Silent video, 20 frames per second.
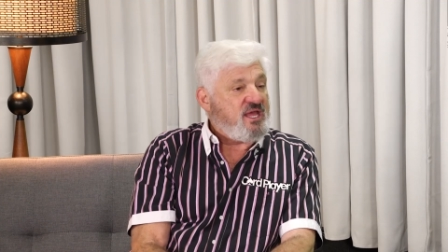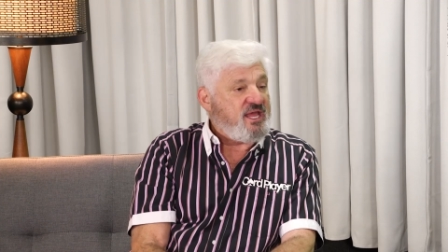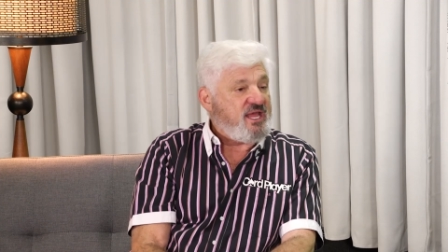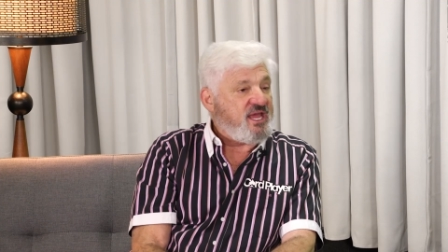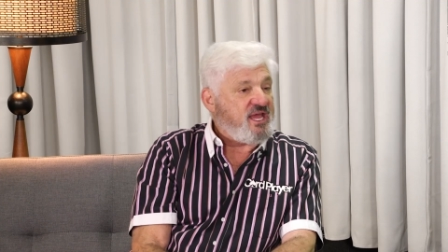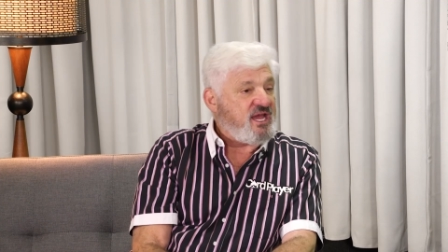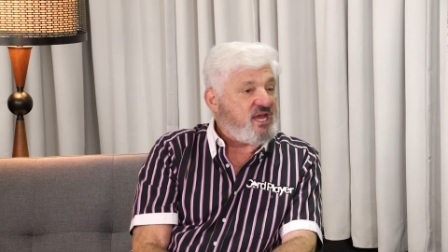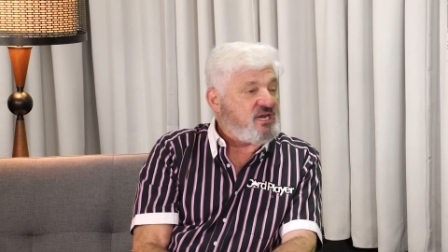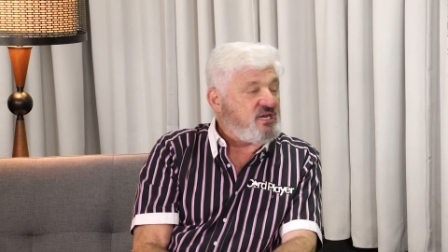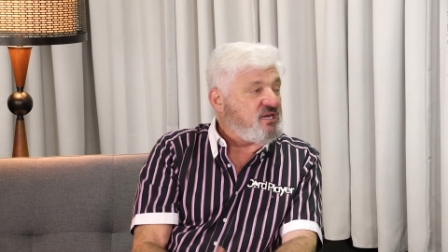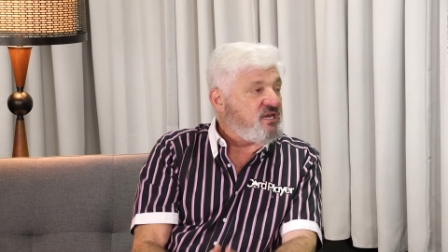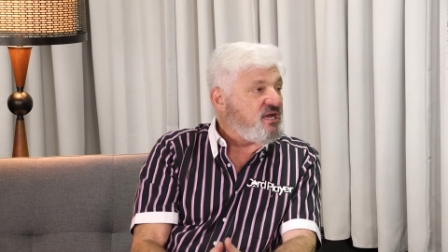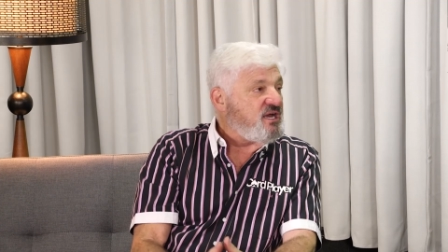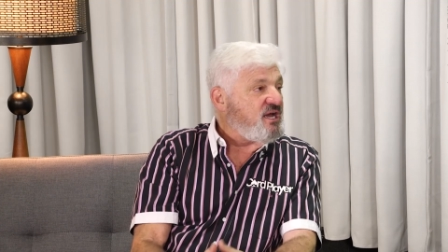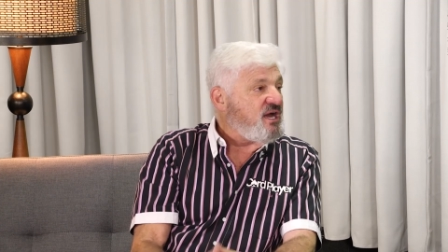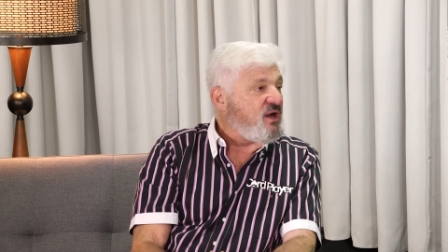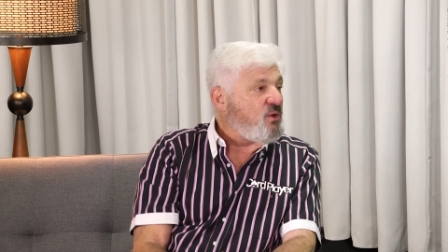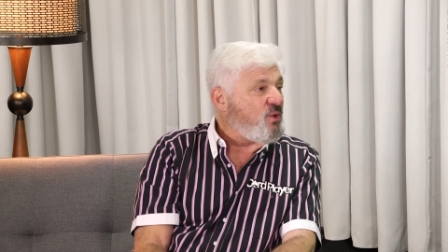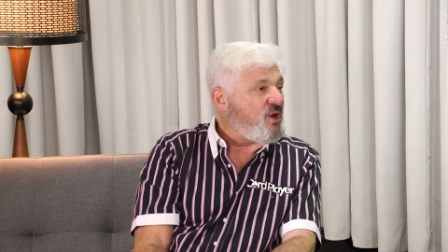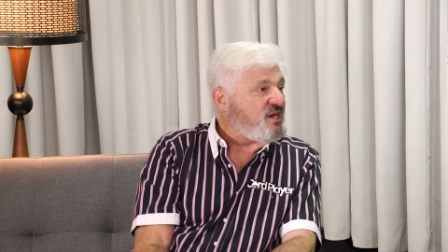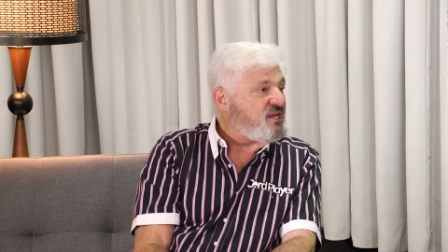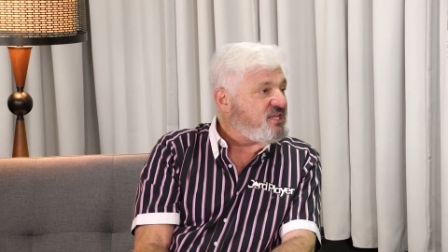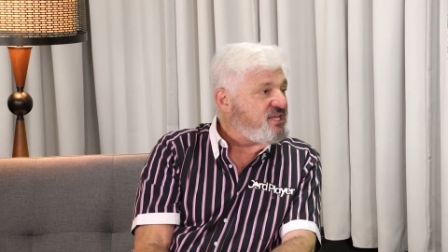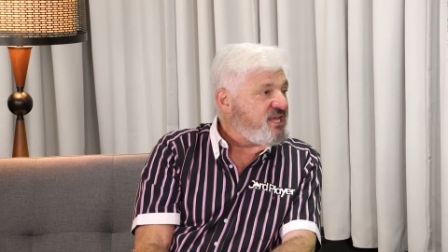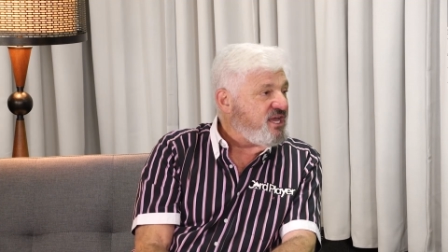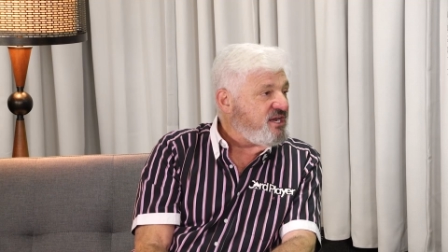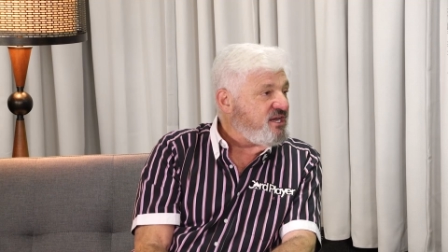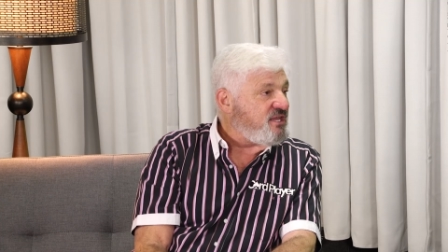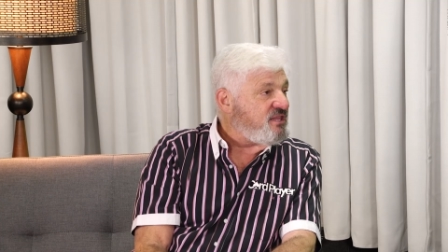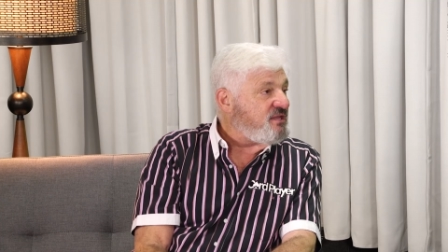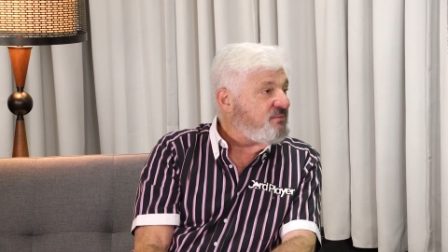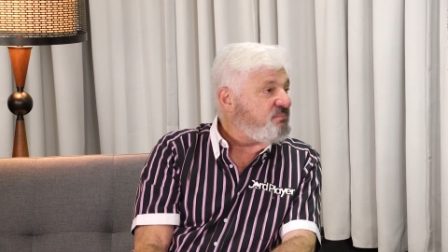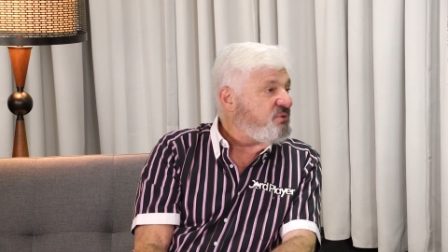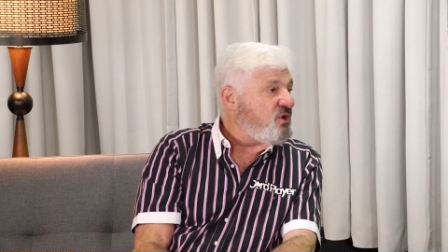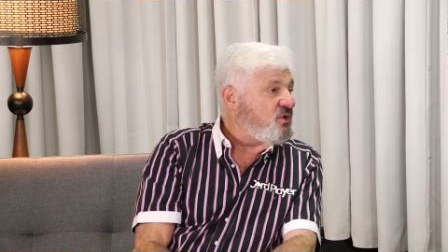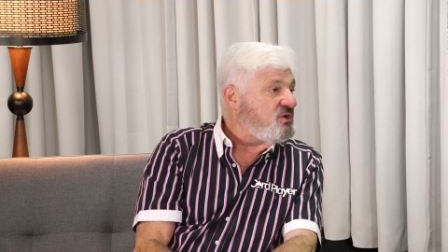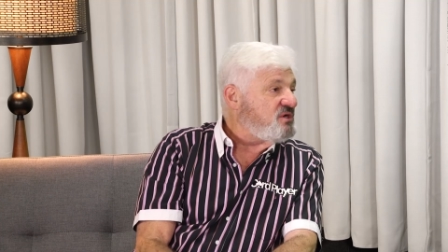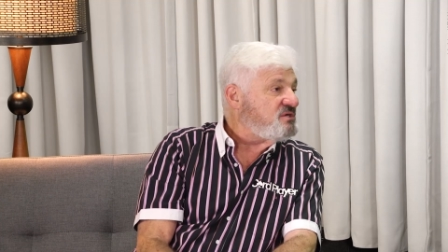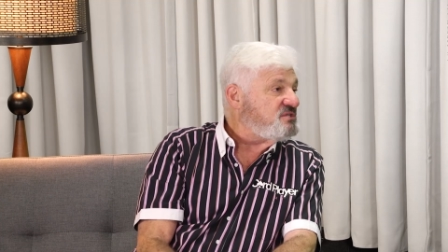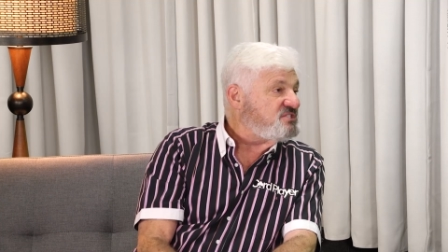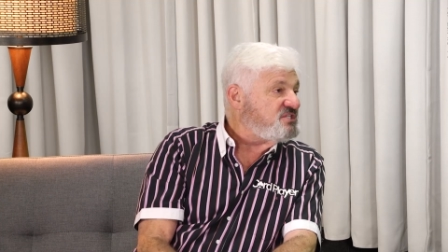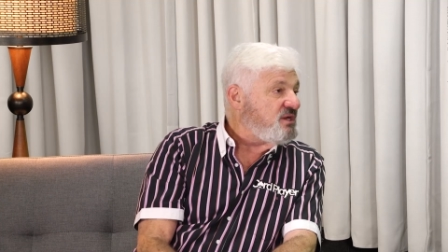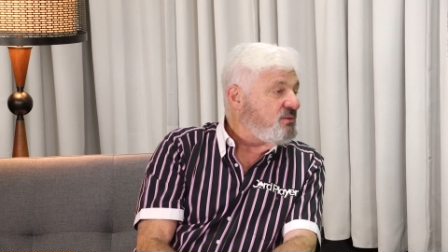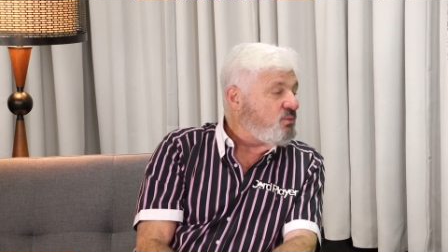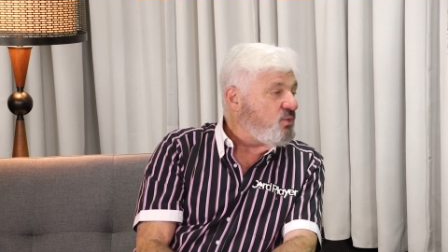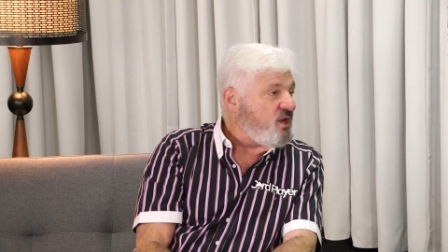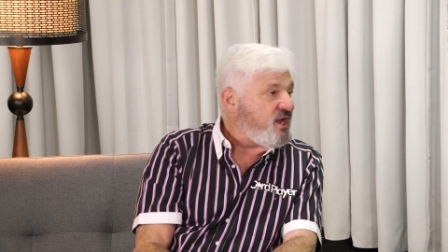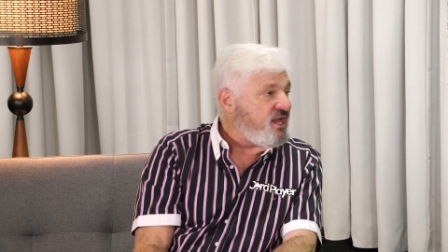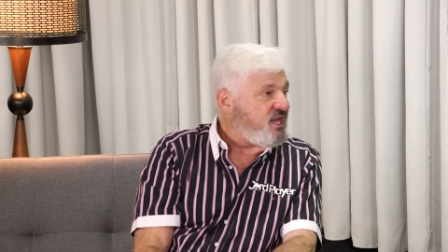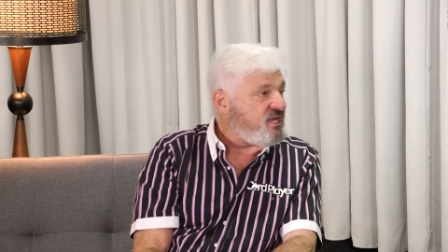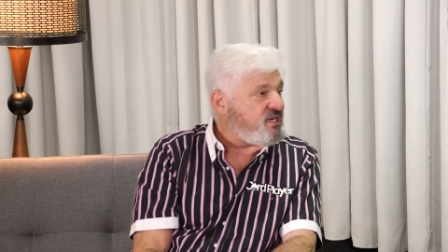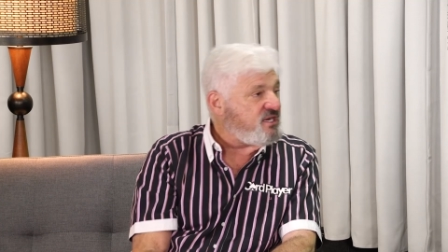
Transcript: And I wanted to get into poker some way,